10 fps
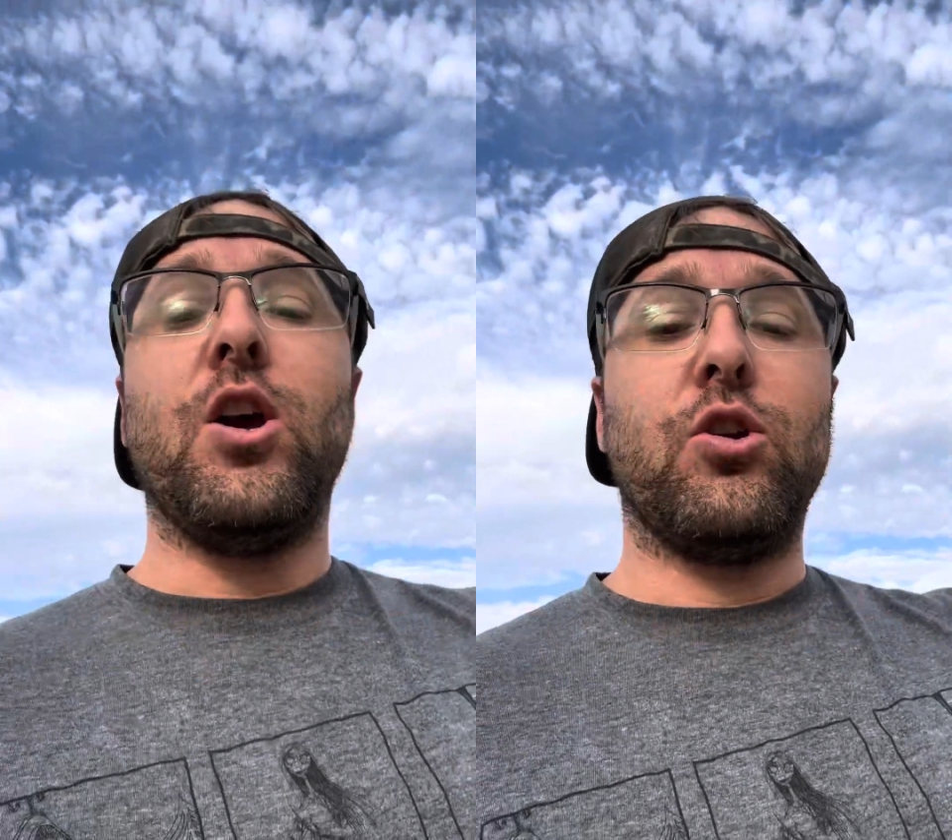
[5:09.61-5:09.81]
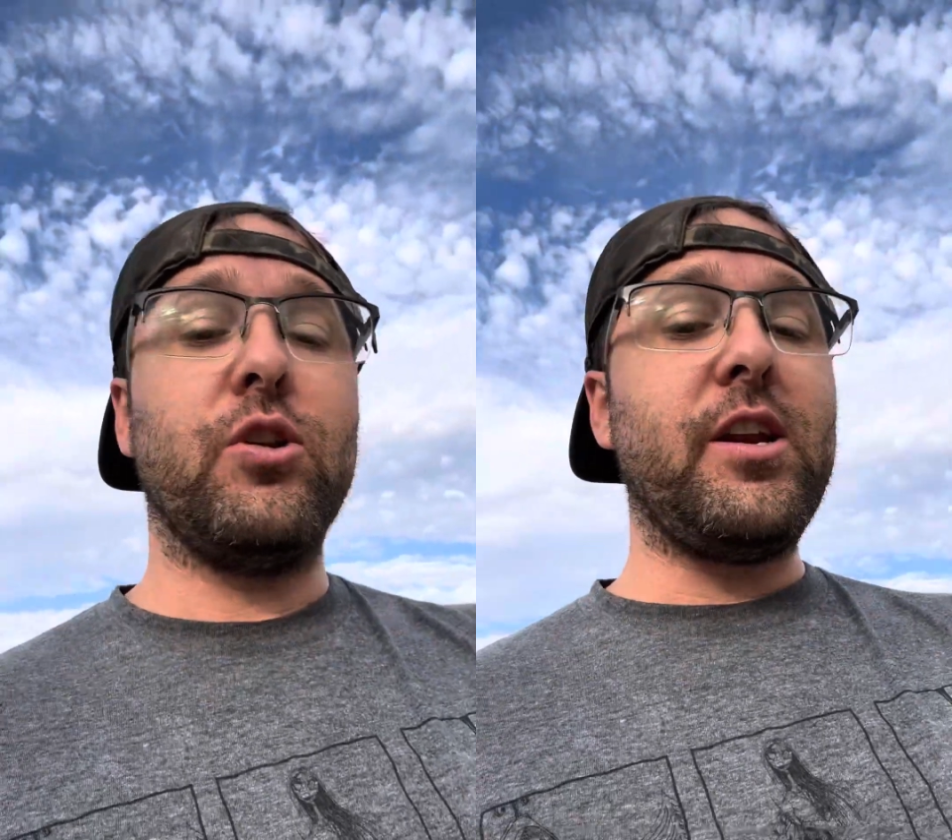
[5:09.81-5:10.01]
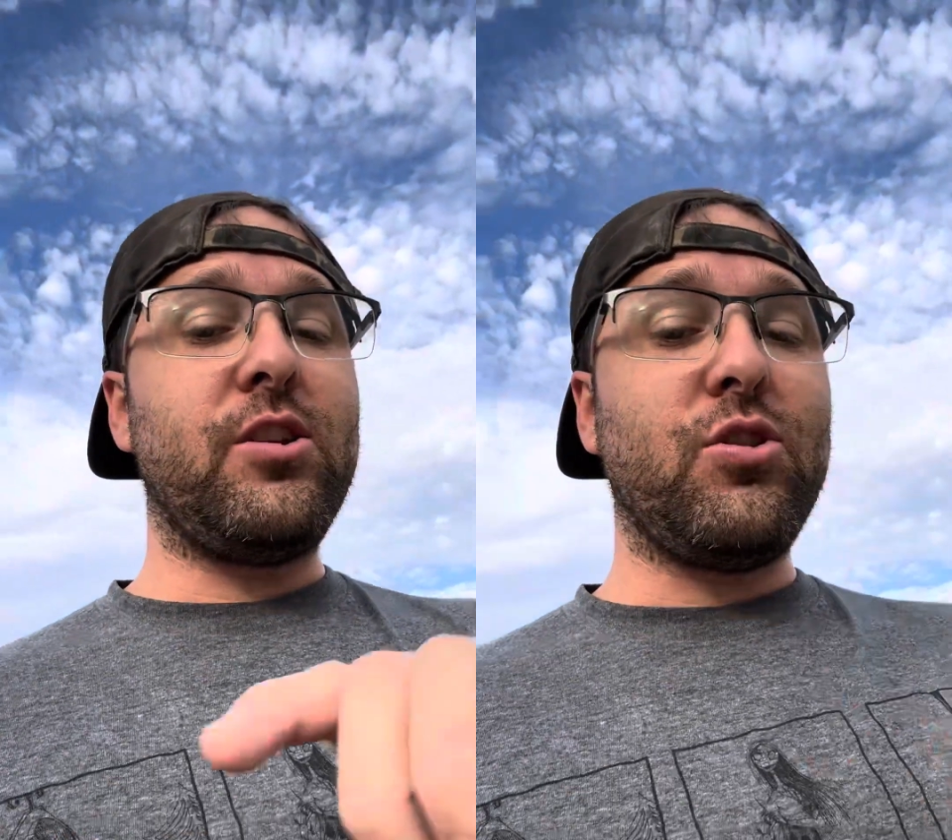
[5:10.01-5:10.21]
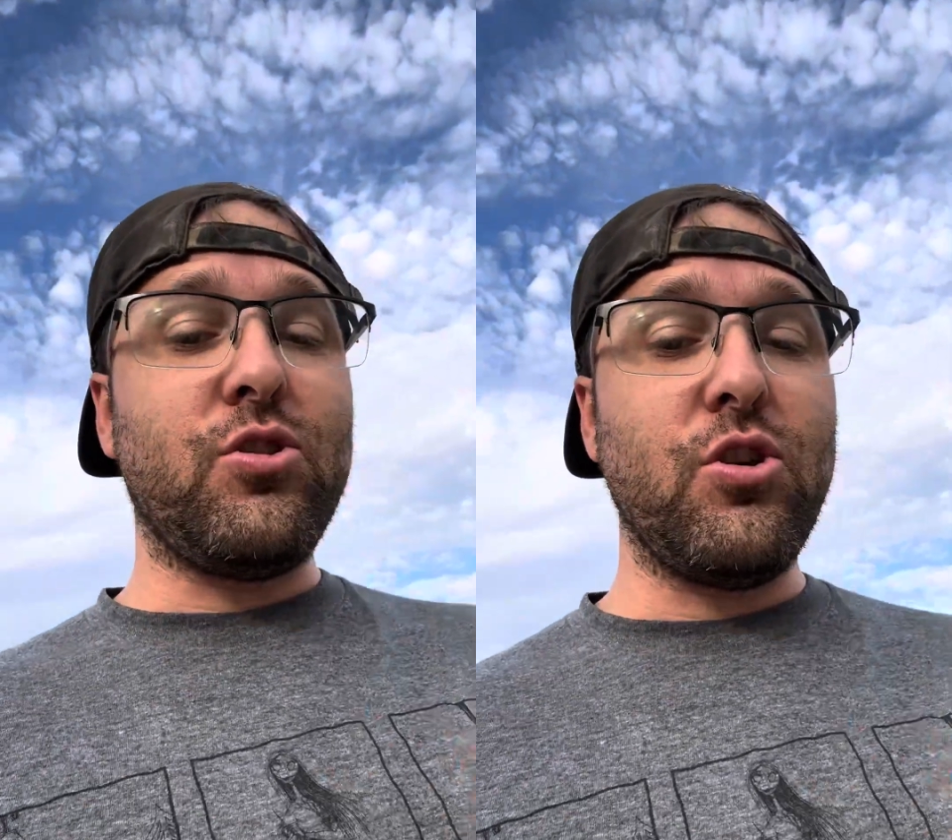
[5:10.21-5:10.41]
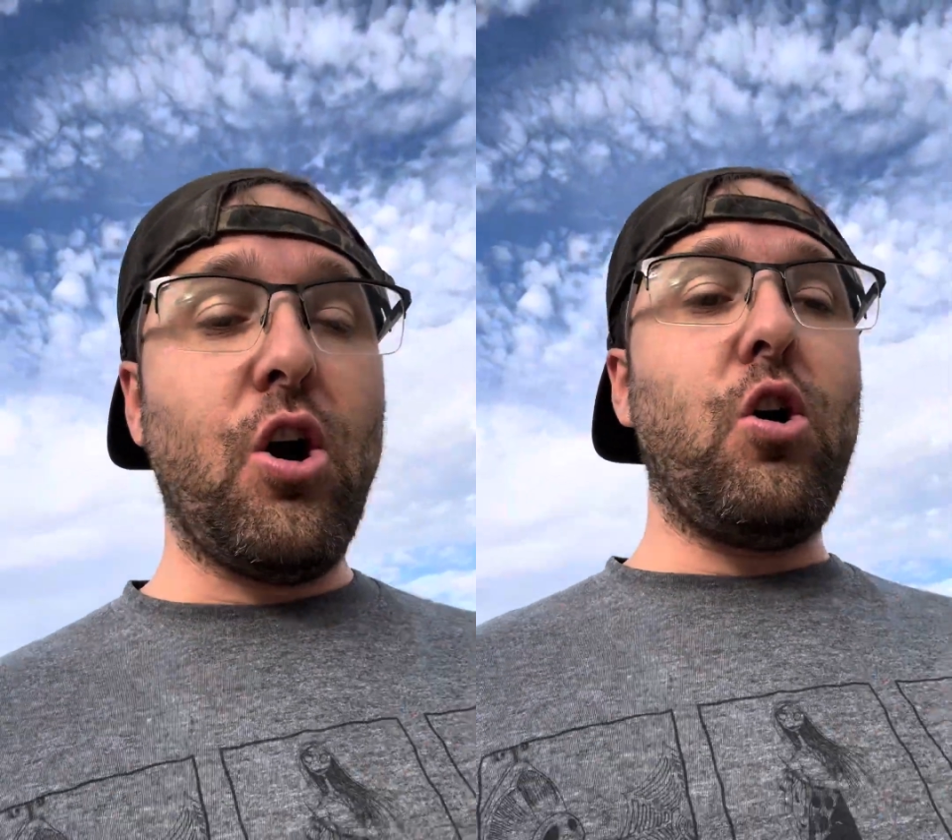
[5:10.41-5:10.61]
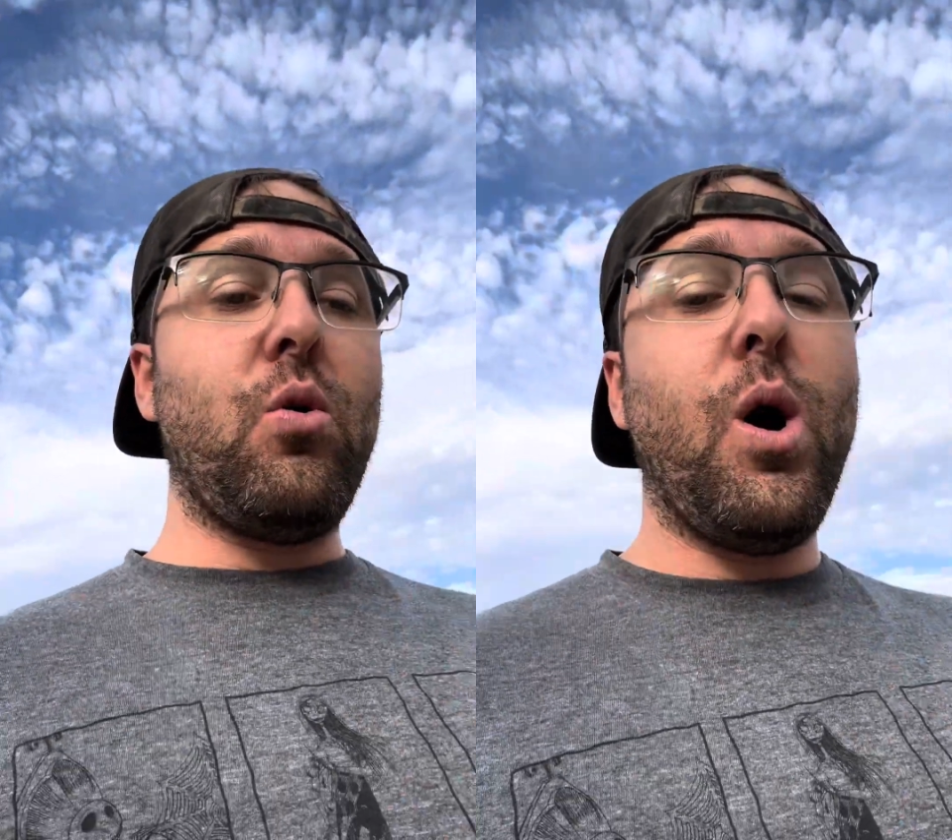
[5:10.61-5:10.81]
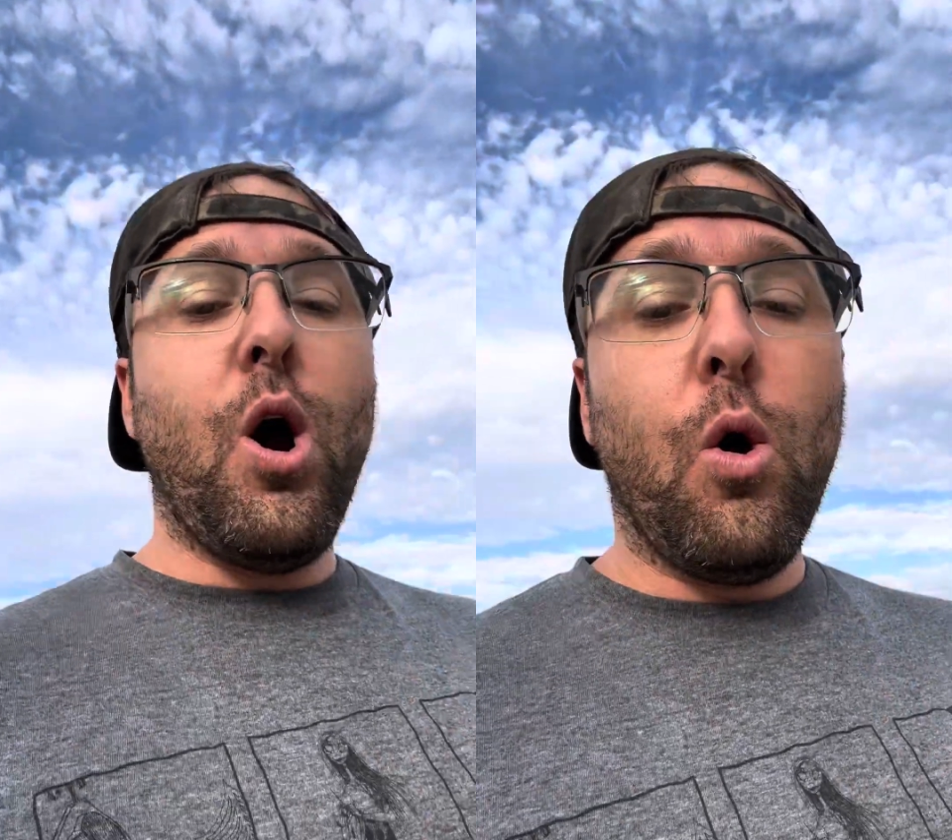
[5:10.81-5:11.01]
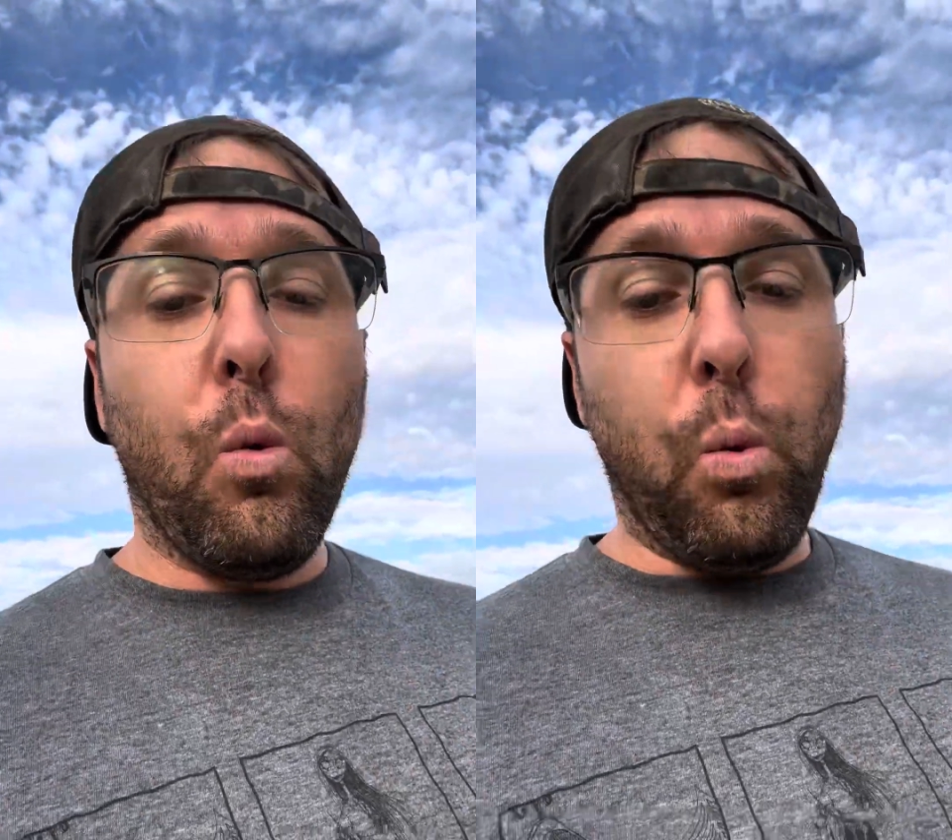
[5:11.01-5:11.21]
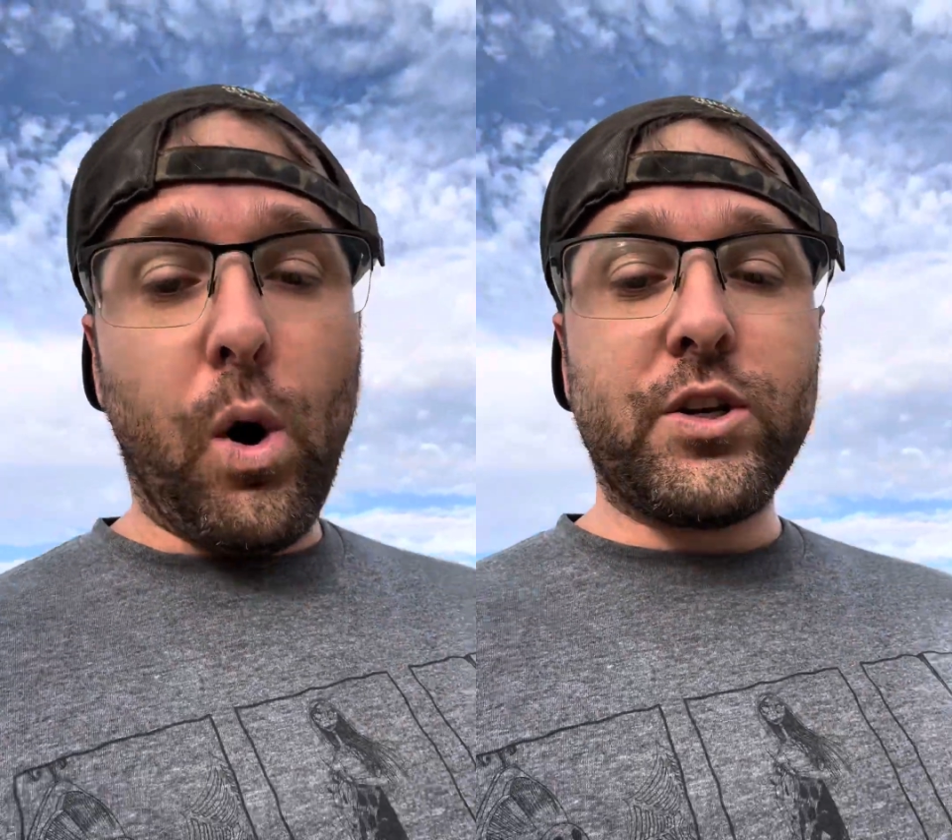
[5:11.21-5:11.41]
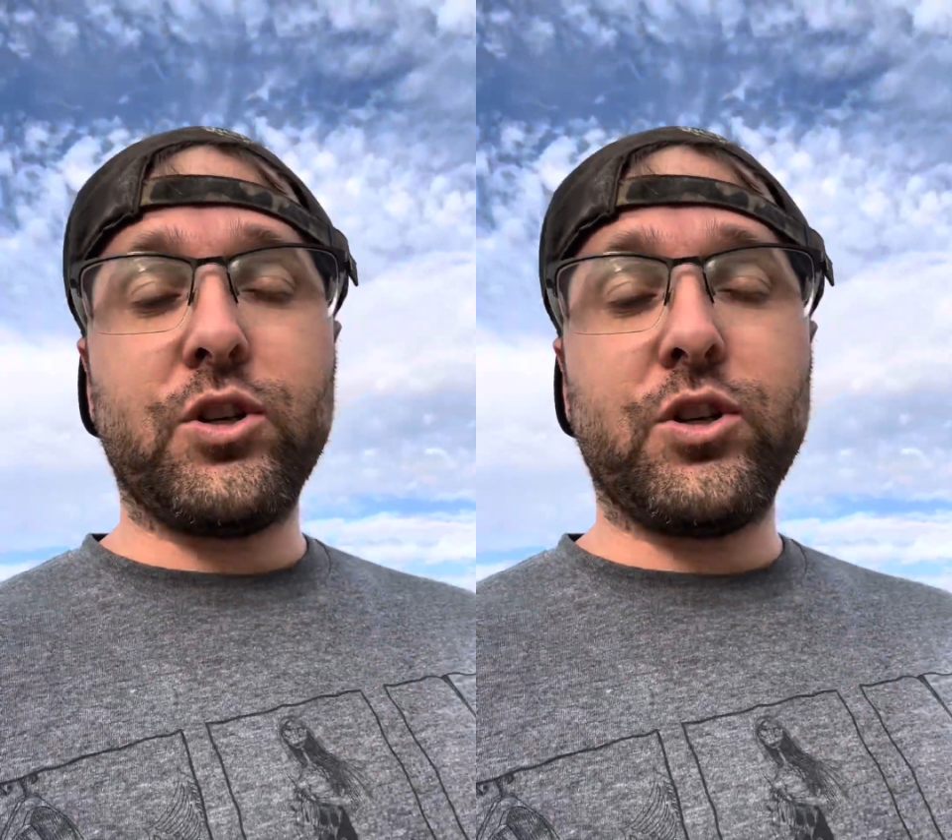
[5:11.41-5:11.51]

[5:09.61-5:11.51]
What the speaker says: you need to know what